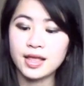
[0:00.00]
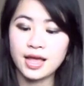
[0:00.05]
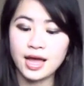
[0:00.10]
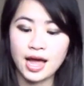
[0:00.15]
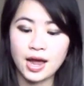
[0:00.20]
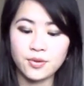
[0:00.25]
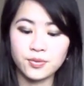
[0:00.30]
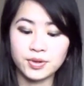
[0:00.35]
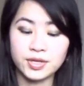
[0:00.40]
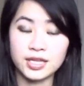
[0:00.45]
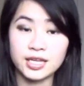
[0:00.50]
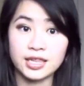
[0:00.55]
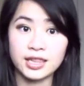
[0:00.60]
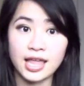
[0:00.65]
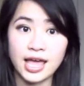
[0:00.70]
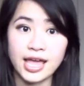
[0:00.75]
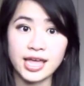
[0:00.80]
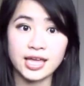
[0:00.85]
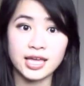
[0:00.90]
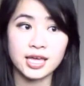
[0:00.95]
I really
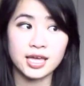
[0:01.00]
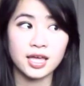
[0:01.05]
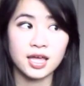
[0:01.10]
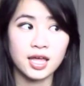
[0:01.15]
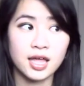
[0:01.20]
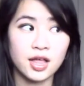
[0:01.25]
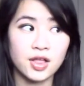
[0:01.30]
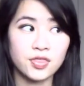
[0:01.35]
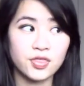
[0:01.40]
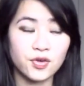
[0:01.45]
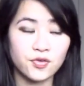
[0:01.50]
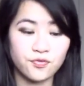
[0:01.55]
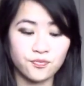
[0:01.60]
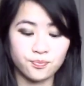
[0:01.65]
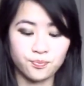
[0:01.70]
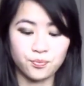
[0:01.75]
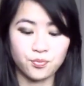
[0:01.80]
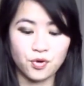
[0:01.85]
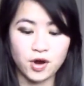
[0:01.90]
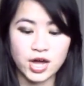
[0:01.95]
like the
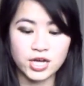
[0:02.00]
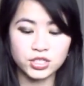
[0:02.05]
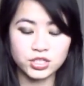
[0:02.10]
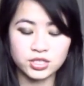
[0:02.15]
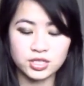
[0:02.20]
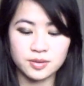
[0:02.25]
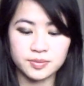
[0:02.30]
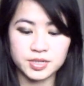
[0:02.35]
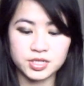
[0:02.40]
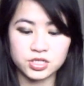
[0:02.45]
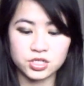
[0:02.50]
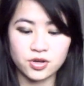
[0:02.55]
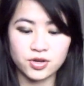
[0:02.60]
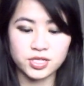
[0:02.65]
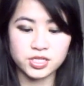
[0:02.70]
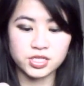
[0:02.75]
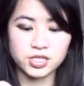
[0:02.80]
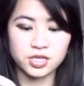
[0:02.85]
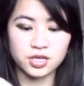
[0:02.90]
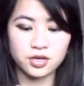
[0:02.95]
brush. Let me show it
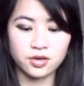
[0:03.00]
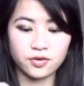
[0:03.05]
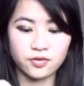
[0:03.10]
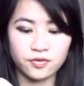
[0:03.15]
to you.